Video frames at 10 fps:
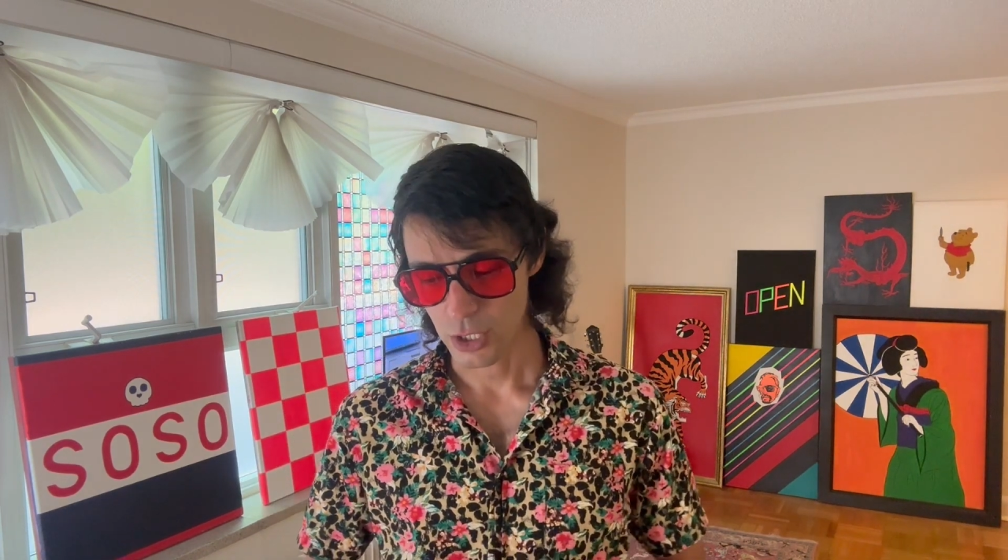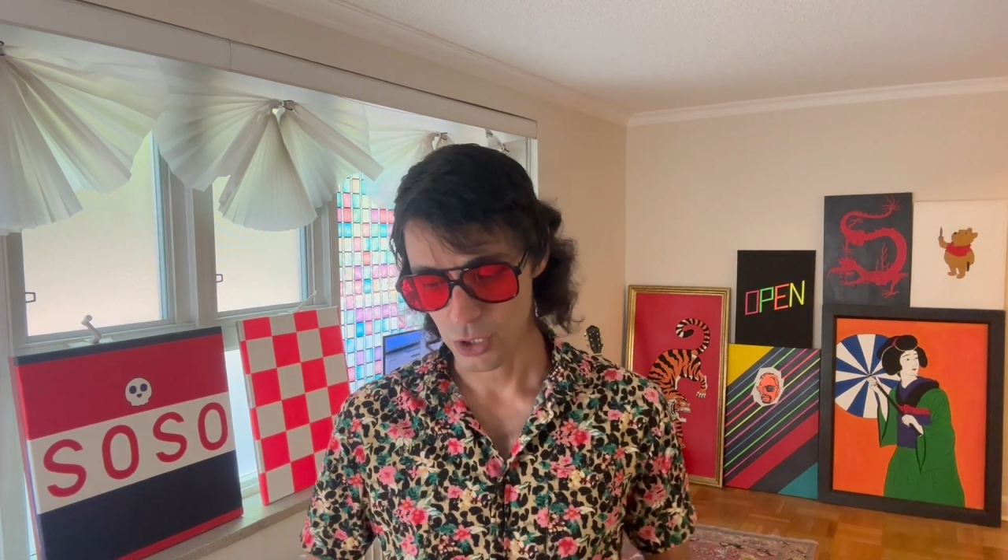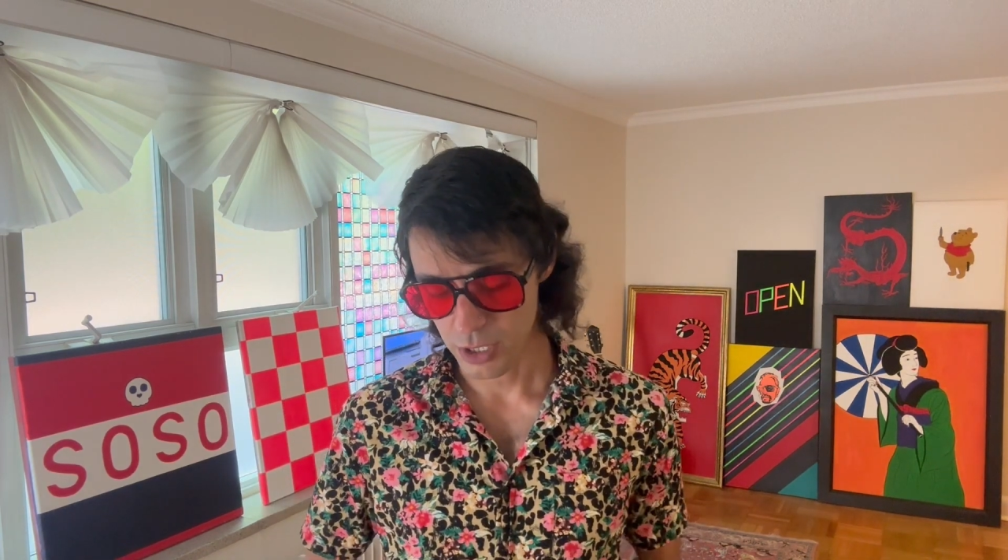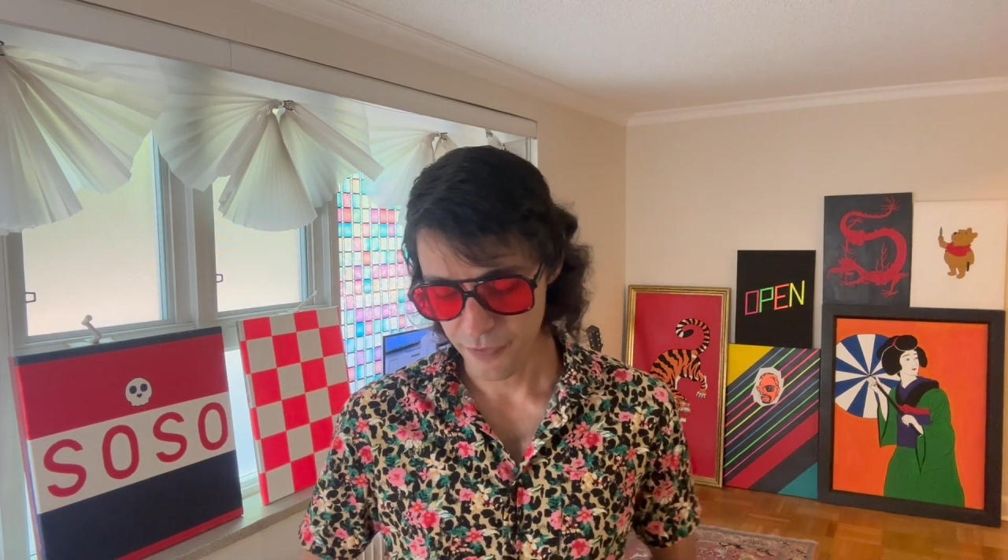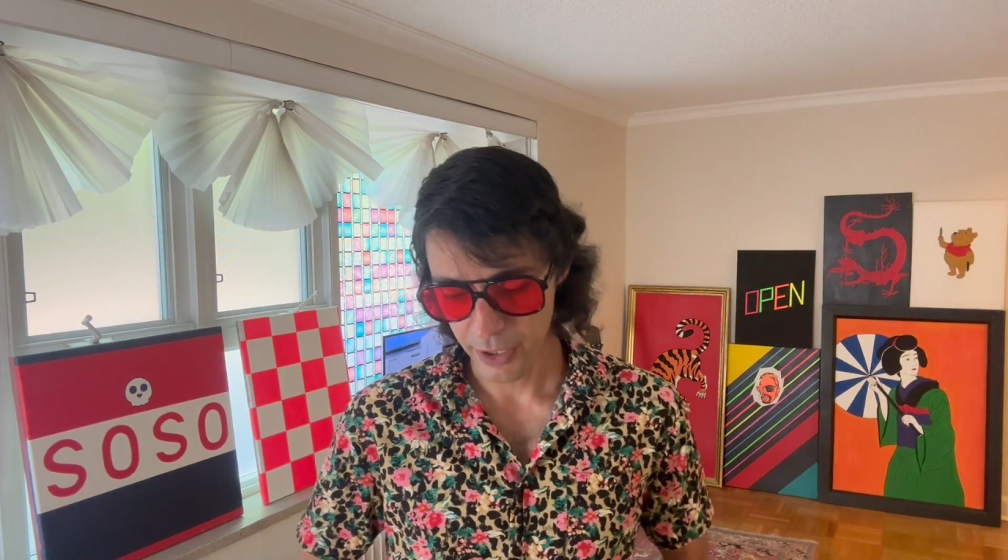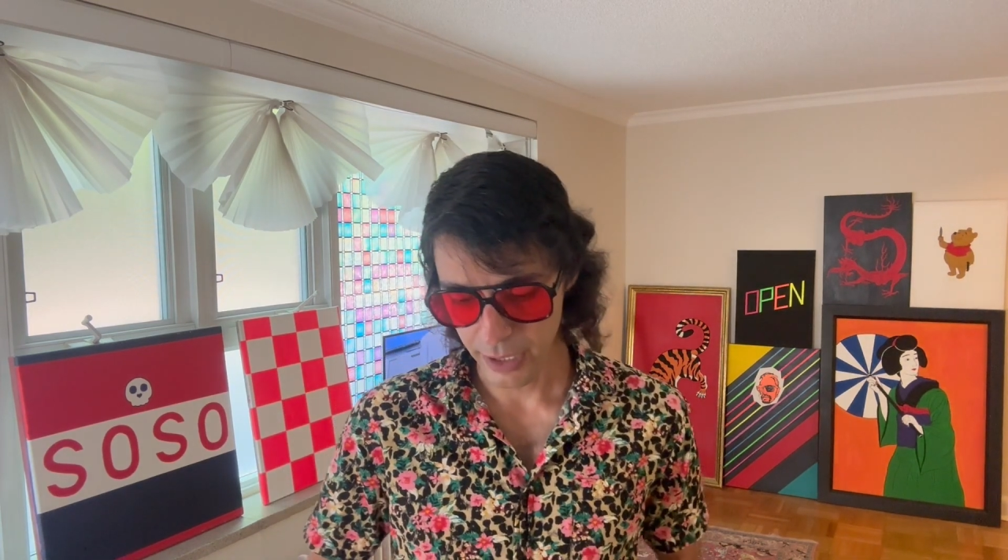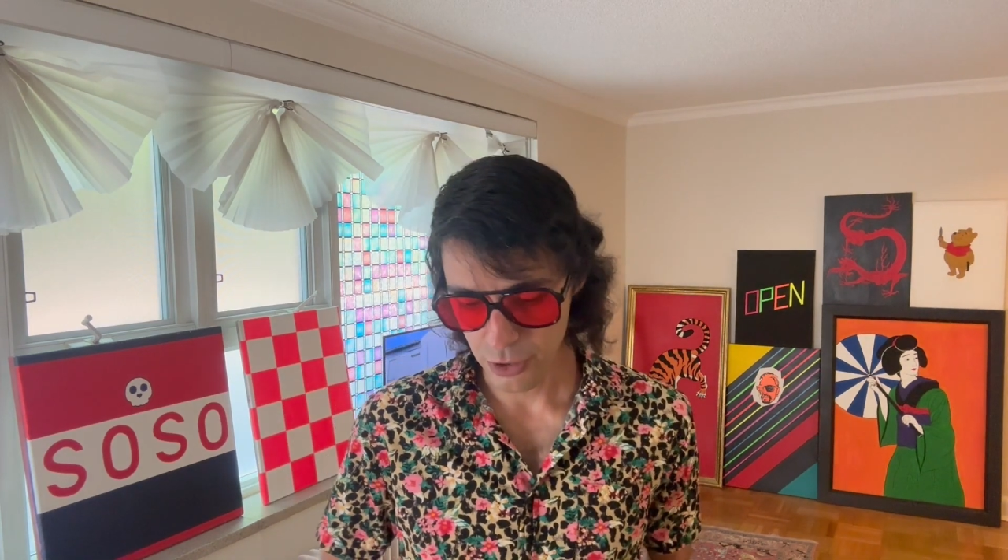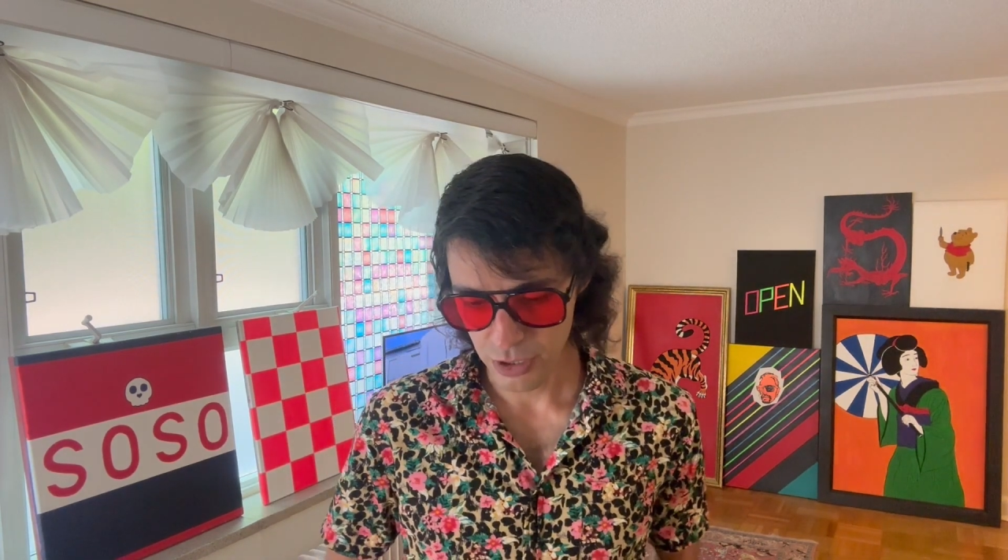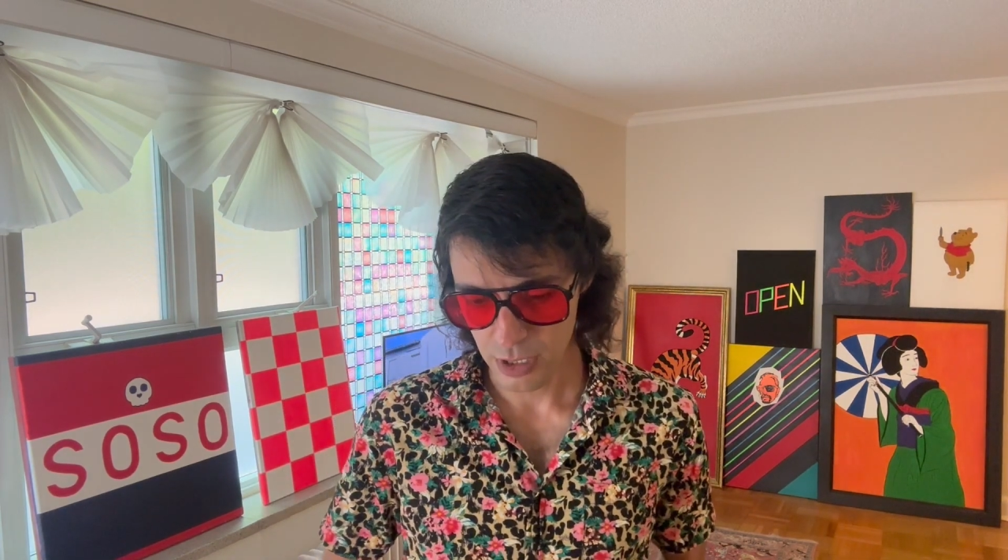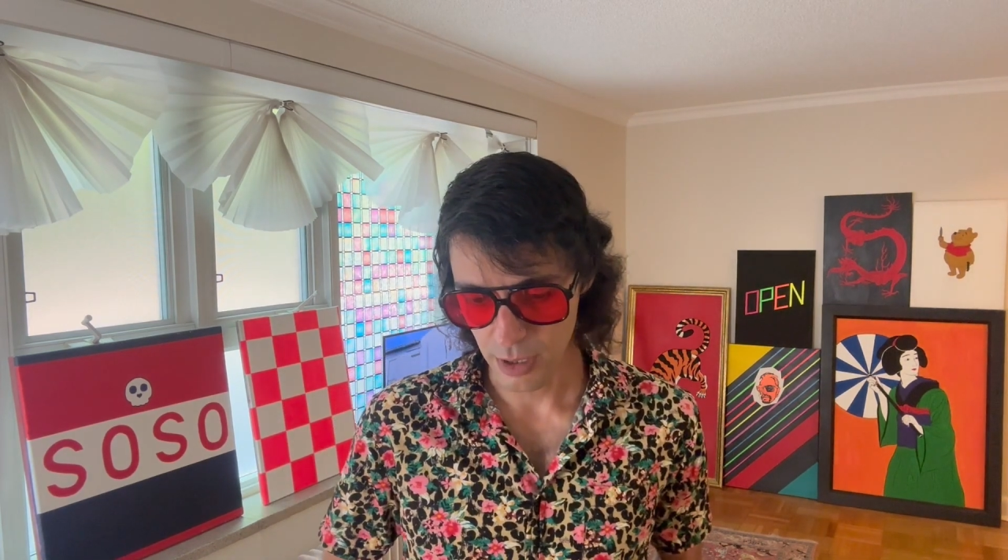So it's very interesting